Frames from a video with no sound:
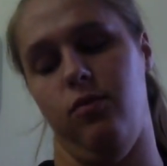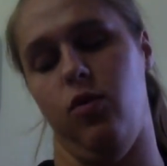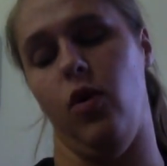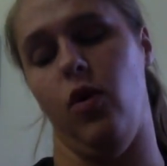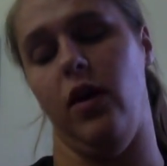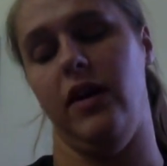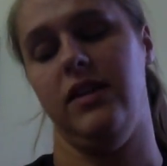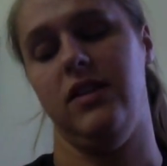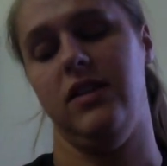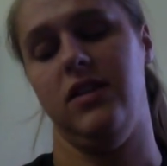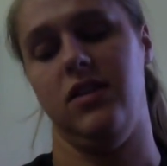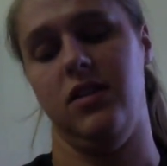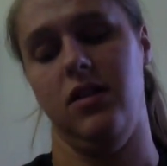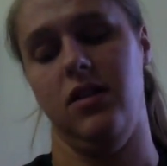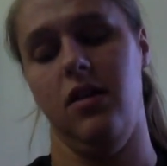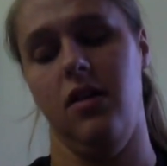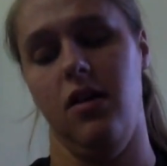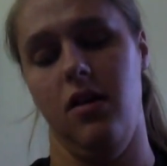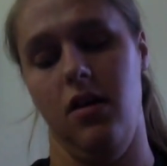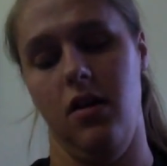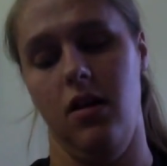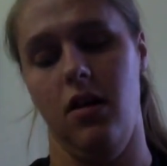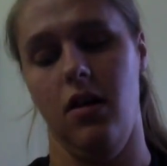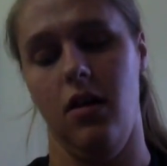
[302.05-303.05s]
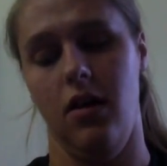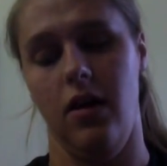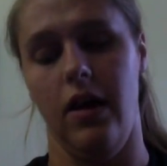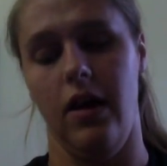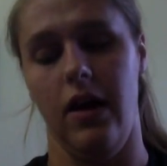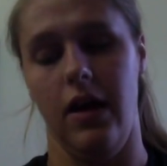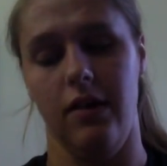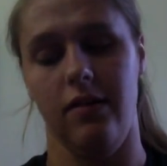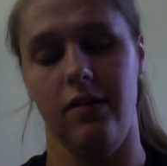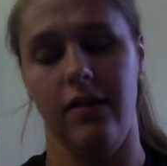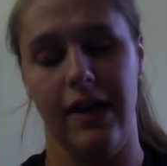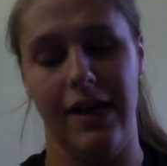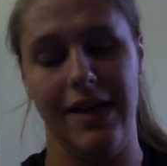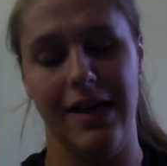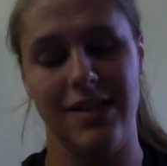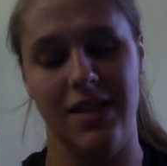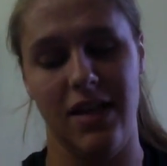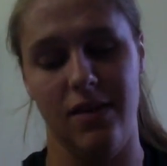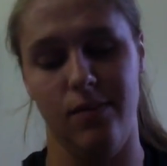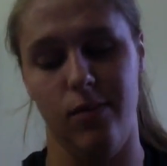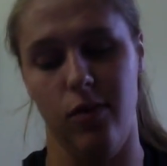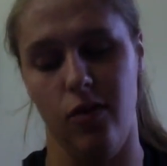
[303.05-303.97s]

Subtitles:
points. And like I said